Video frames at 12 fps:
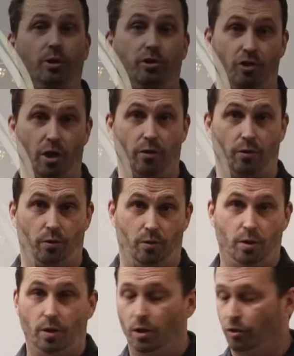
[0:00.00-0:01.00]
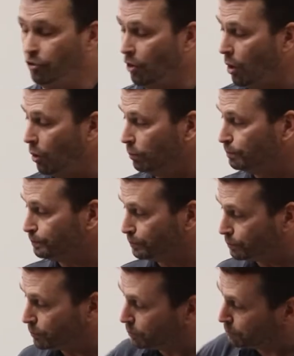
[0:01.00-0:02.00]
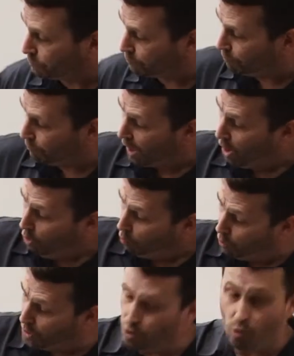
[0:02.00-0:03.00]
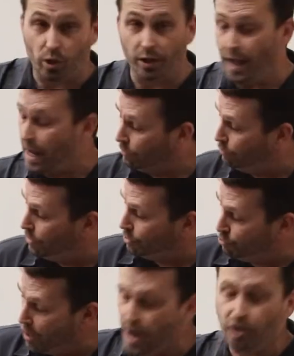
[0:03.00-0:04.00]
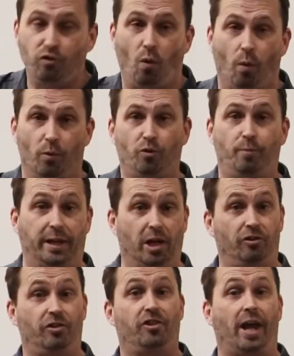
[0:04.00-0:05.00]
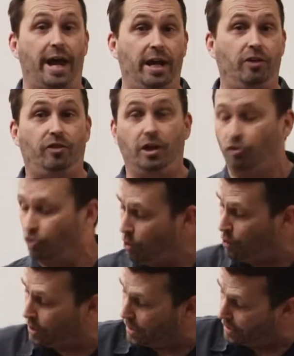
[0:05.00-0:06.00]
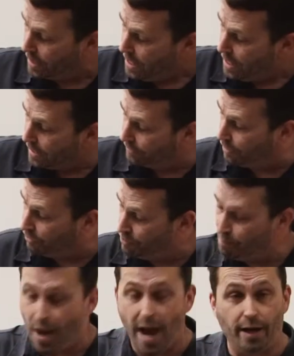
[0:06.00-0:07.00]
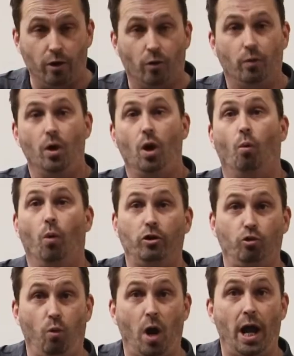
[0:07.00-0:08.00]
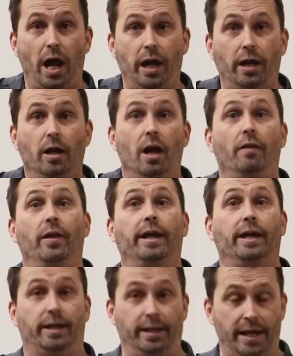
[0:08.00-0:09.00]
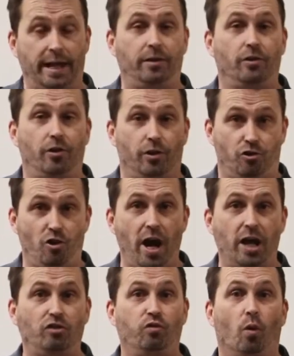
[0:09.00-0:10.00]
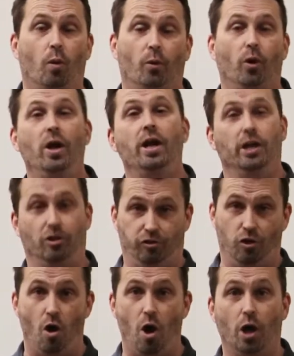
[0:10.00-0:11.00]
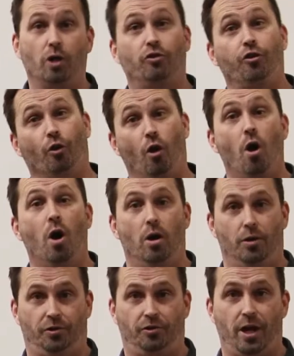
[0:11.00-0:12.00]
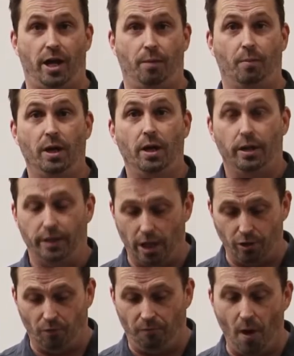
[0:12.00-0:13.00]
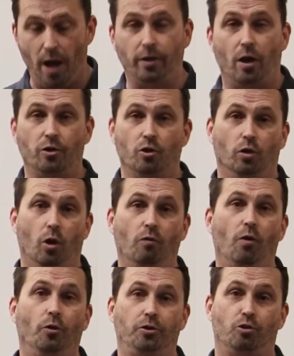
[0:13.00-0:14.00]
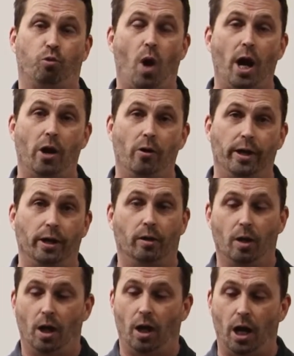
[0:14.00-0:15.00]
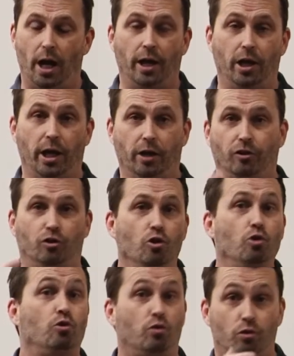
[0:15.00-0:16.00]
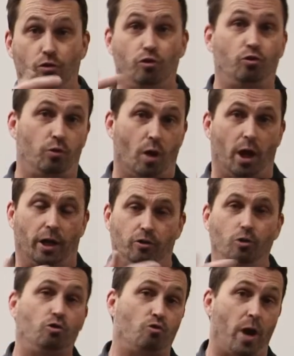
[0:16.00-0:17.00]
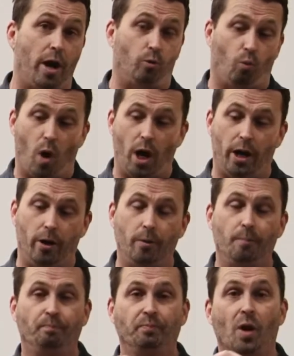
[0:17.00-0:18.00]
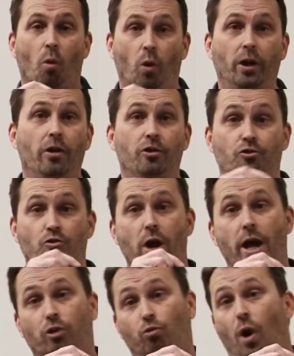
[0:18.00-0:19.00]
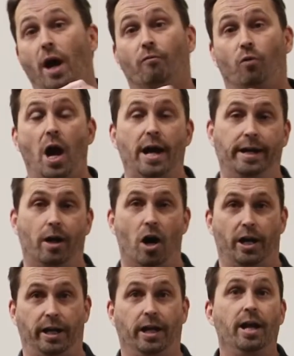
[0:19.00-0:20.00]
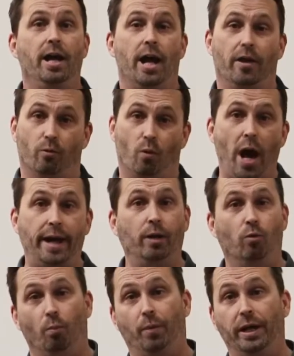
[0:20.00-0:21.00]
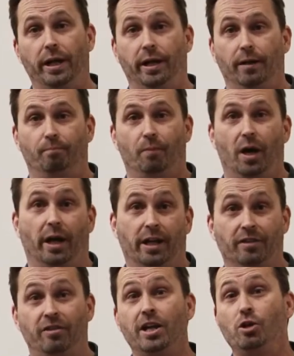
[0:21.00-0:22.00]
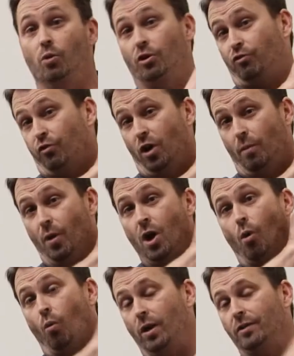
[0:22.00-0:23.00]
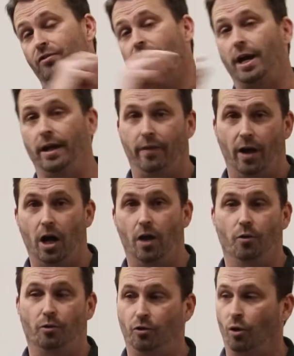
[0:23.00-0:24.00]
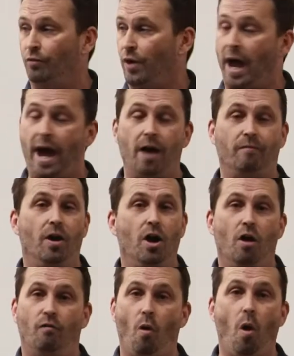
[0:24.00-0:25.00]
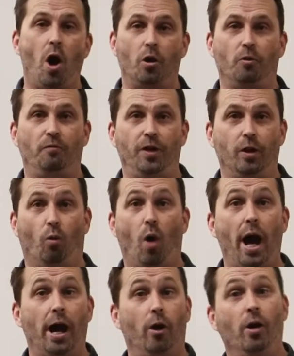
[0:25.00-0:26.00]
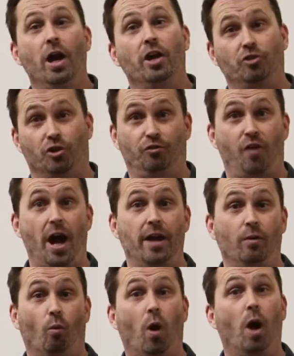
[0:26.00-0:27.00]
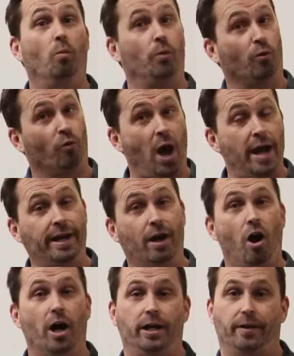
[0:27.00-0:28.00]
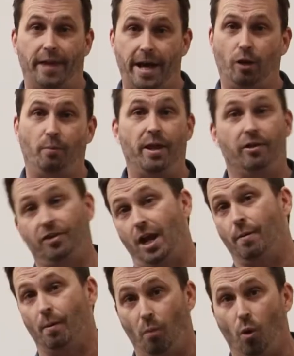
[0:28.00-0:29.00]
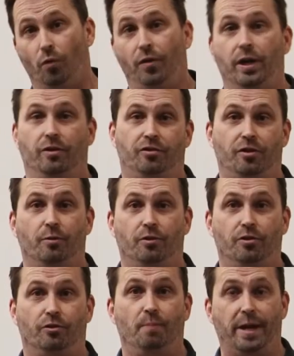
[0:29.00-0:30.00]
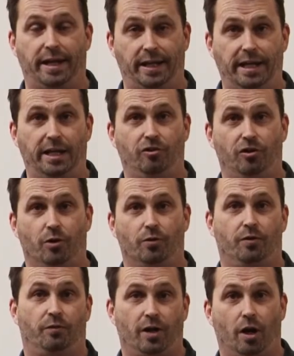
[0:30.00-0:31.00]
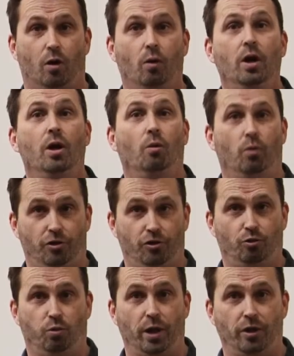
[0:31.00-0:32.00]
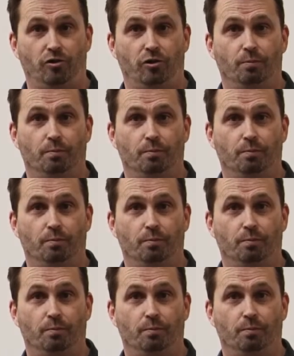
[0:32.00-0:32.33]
each other. So when you connect to the transformers, because it's an AC circuit, it doesn't matter which way they get connected to the transformer as long as they're all the same. Now you'll find on your low voltage wiring, it's a two-strand wire. One of the strands will have writing on it, and the writing will be continuous from one side to the other. So if you have 400 feet of wire, just find the one with the writing on it, and that'll be the same at both ends to just make it easier to tell which is which.